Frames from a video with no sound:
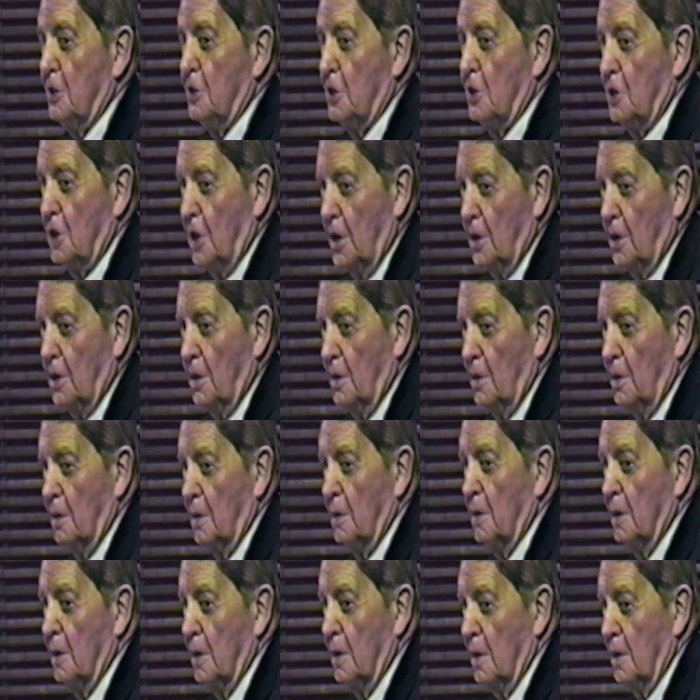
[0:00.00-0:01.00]
still
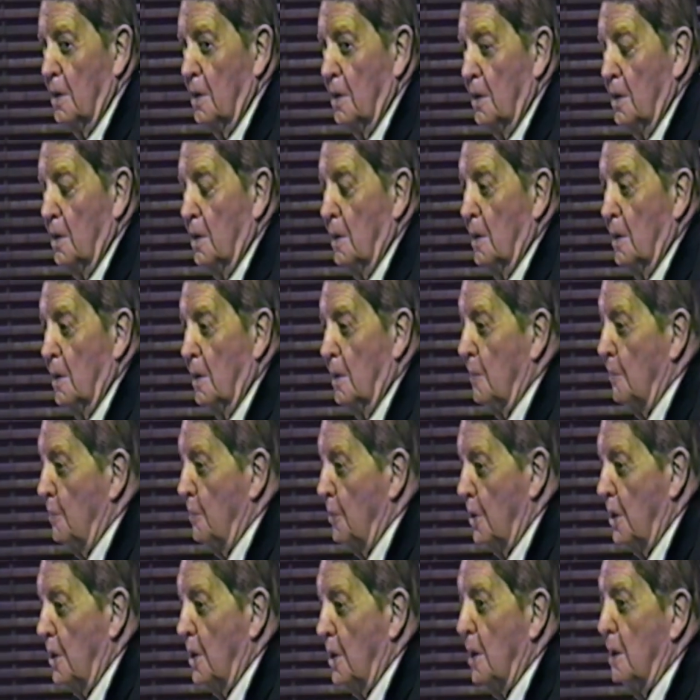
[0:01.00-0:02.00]

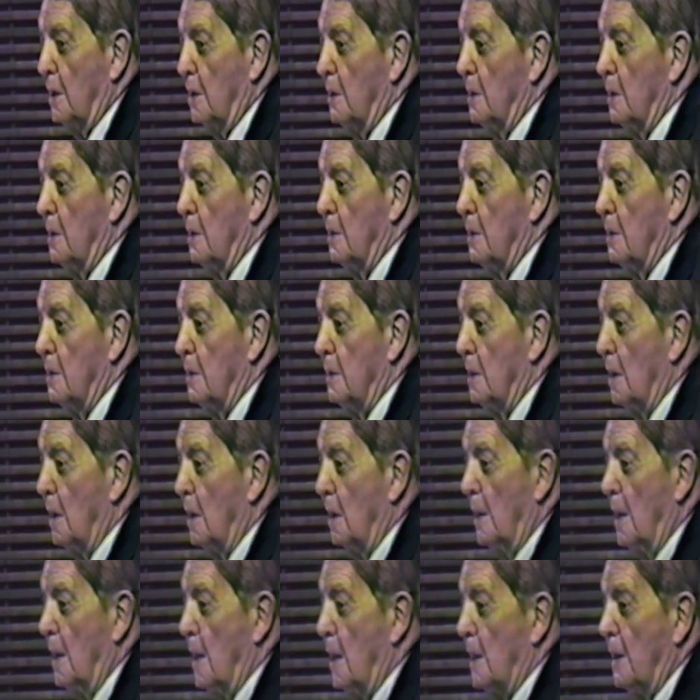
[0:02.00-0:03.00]
put in a
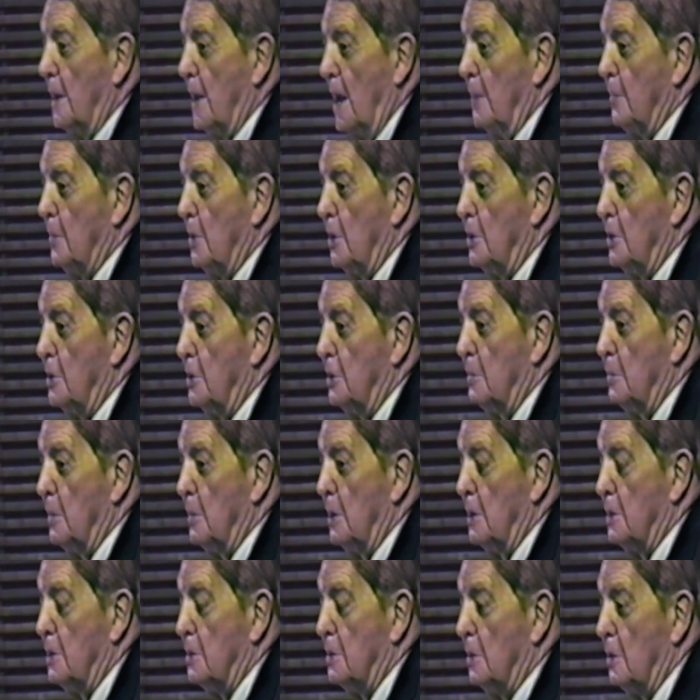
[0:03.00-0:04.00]
lot of damage.
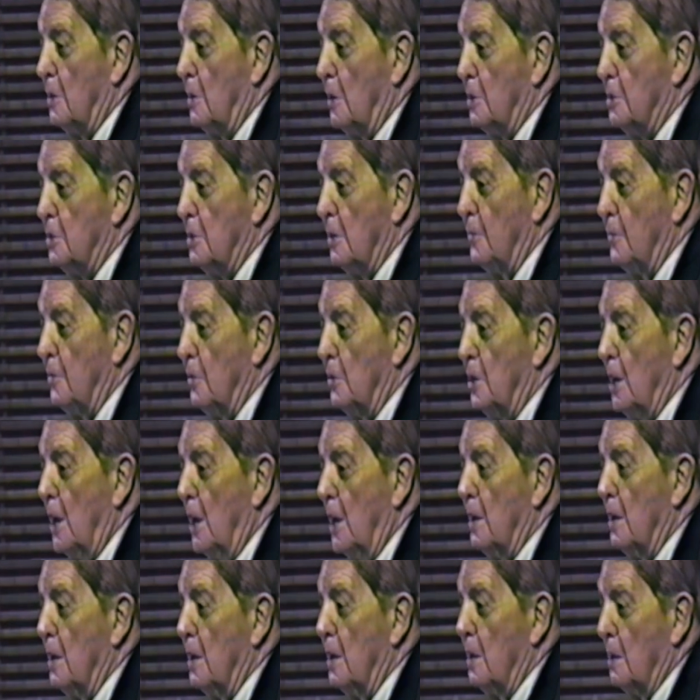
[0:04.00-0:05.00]
Because, of course, if you
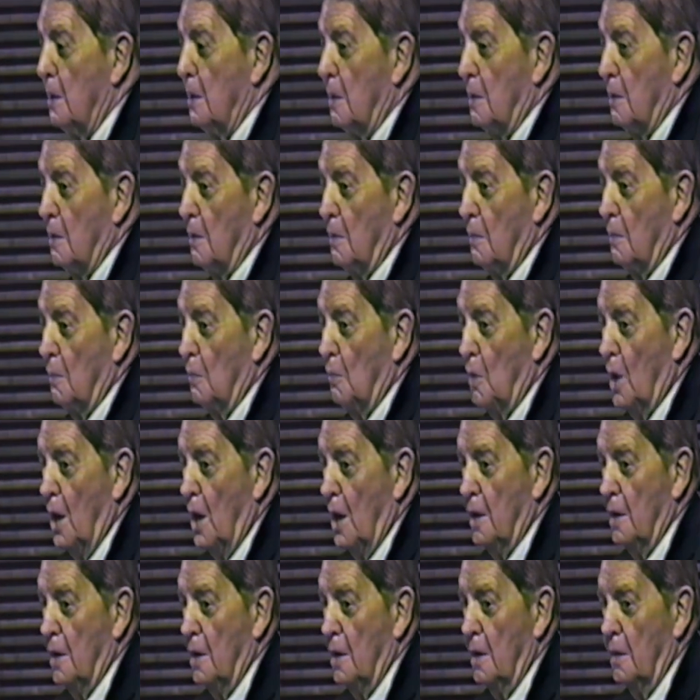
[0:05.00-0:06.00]
take
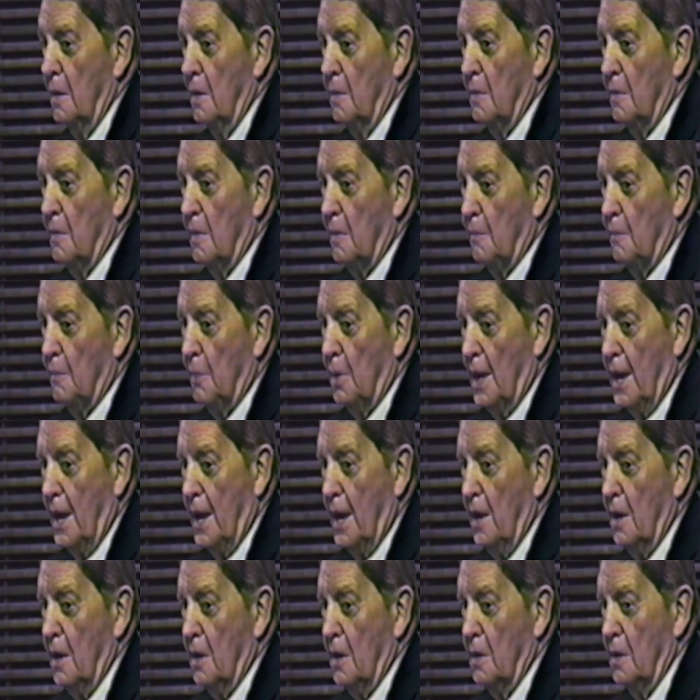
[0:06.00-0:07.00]
one
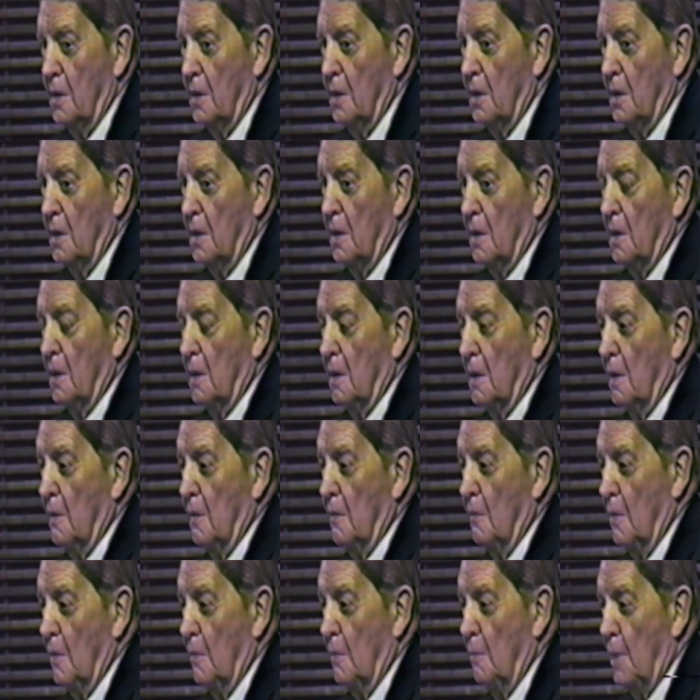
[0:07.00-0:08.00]
plane
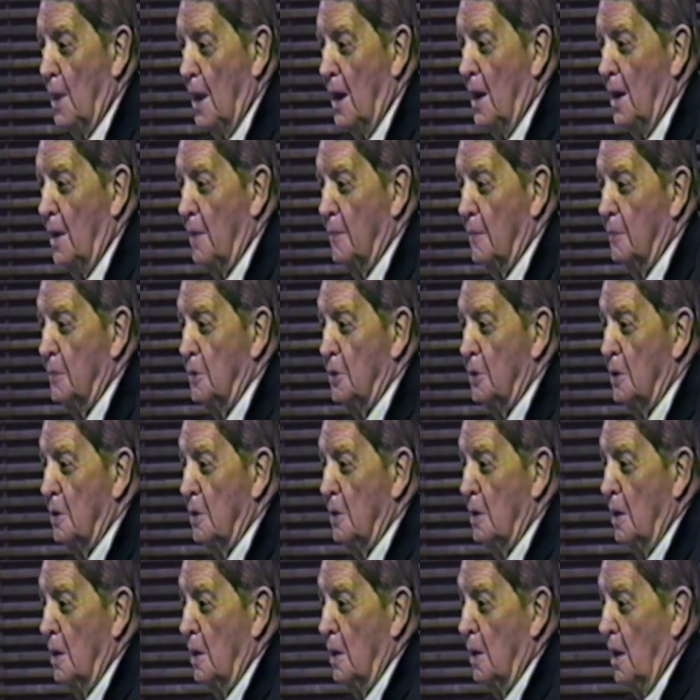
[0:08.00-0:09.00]
with bombs
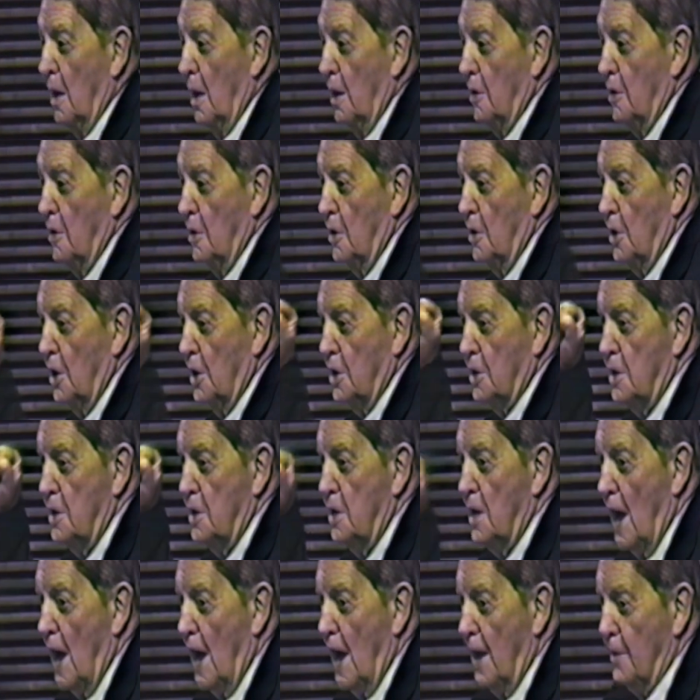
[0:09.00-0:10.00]
and you just
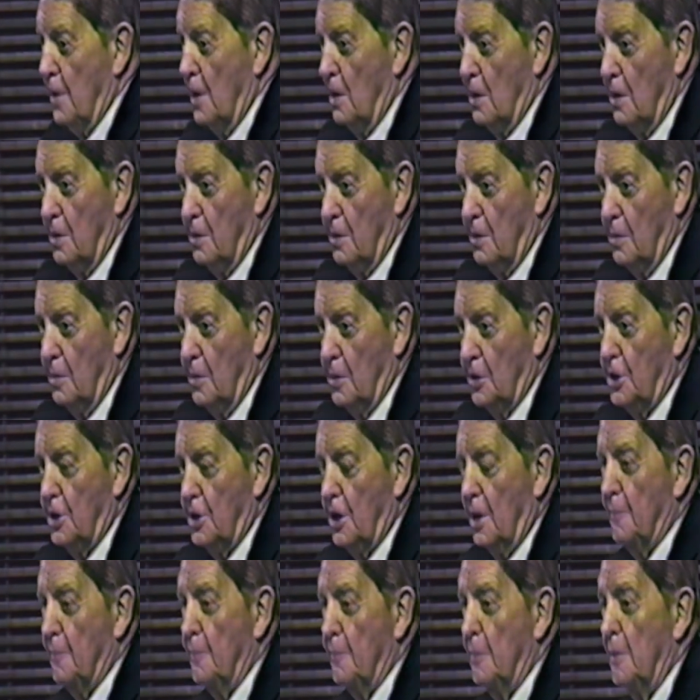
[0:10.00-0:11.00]
dive it onto a
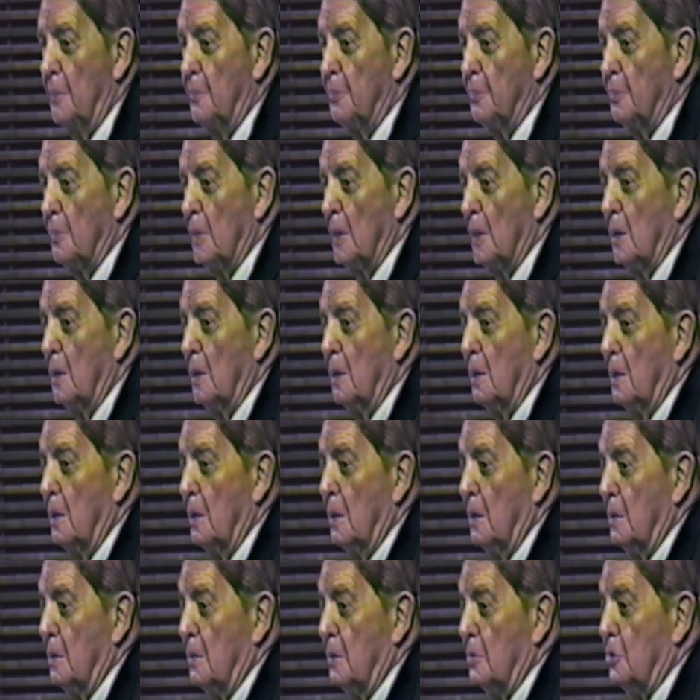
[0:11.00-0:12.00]
ship
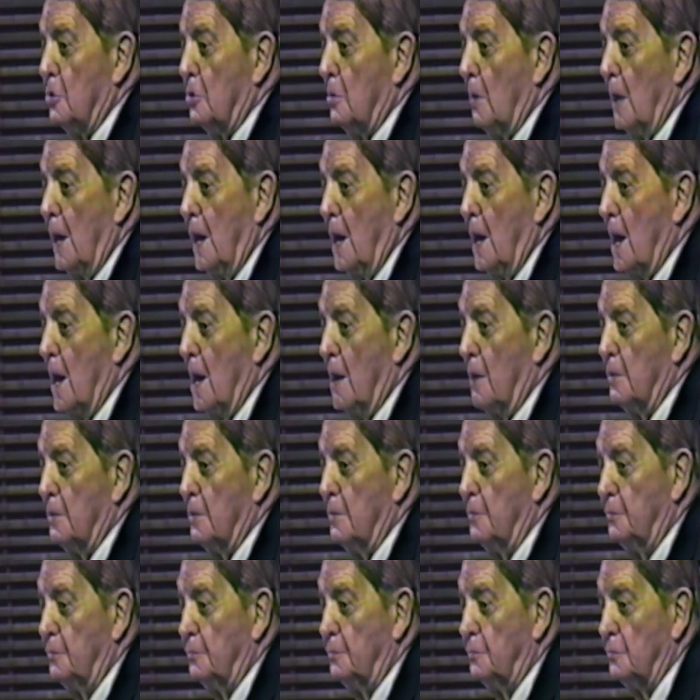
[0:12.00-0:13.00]
straight out
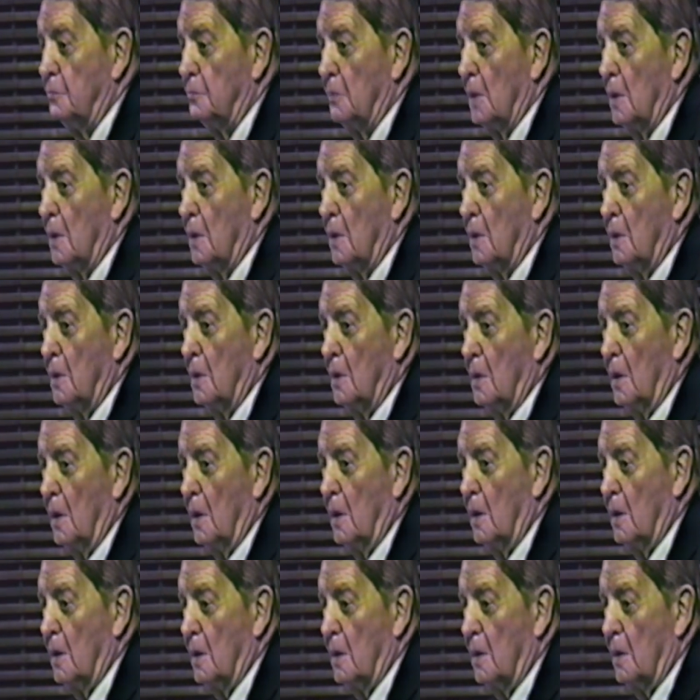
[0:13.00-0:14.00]

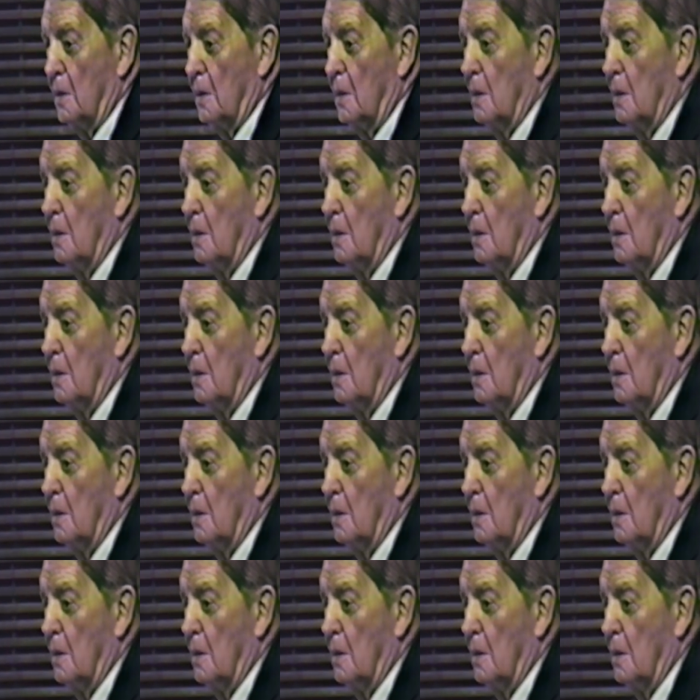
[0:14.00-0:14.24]
in the